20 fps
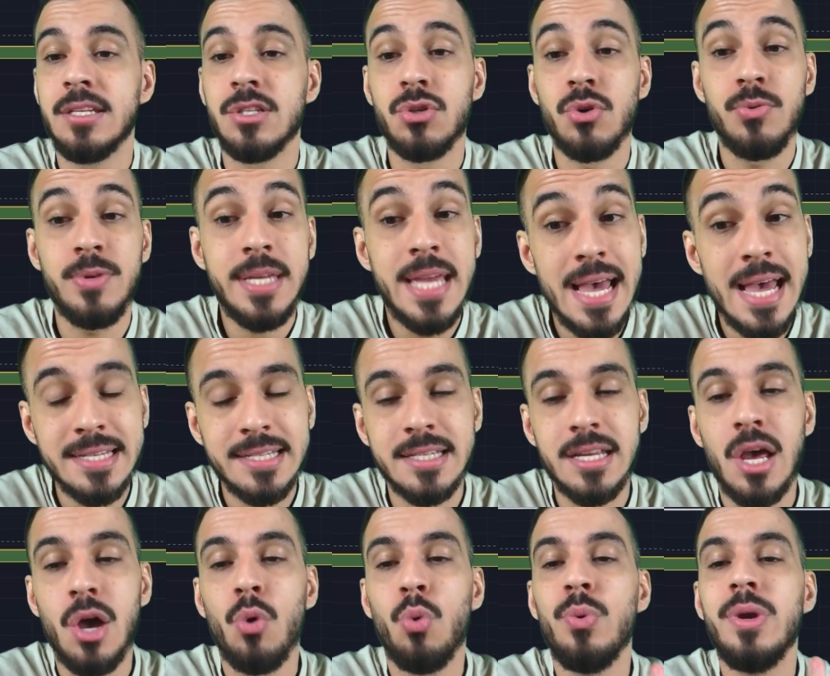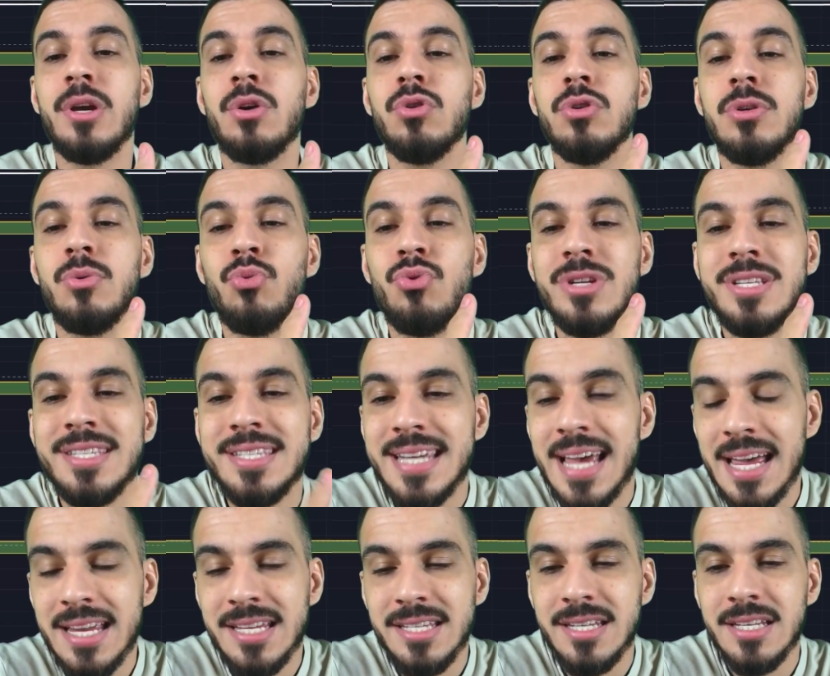So yes, we could
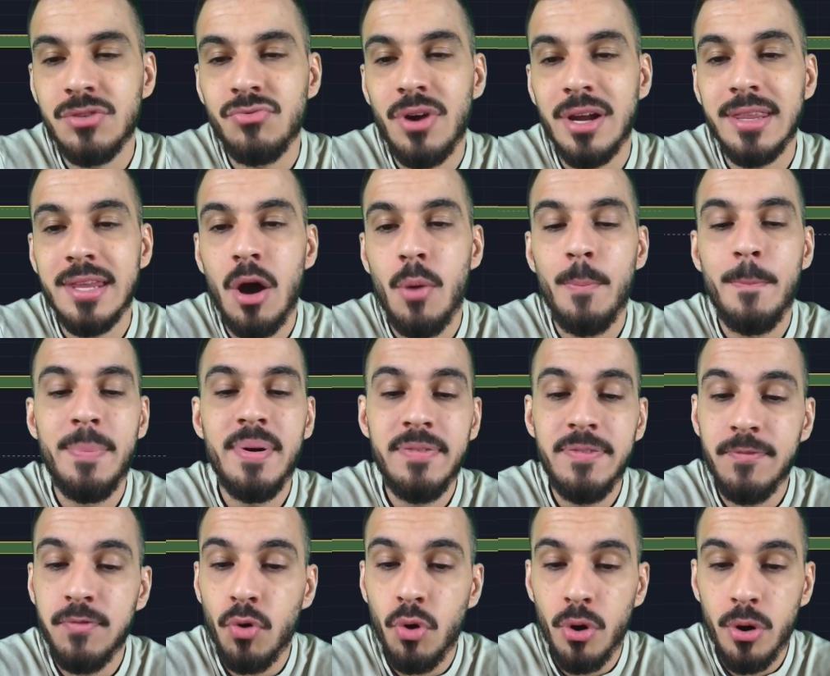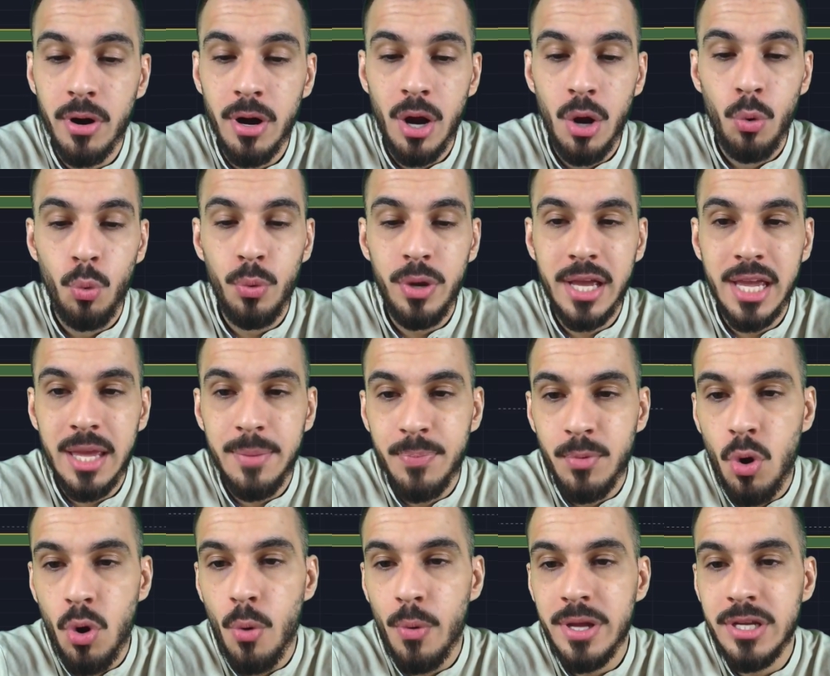retest it right now before we keep
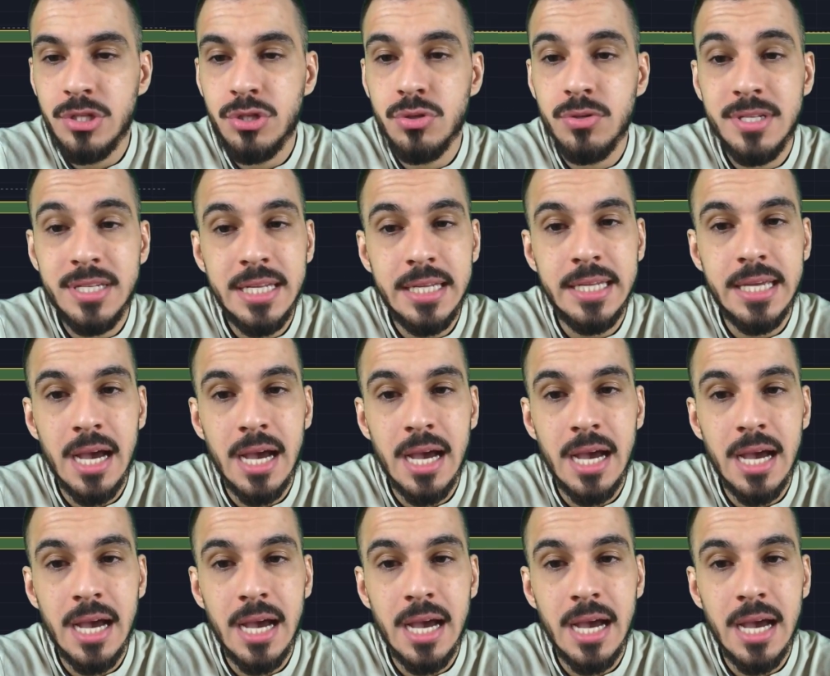going to the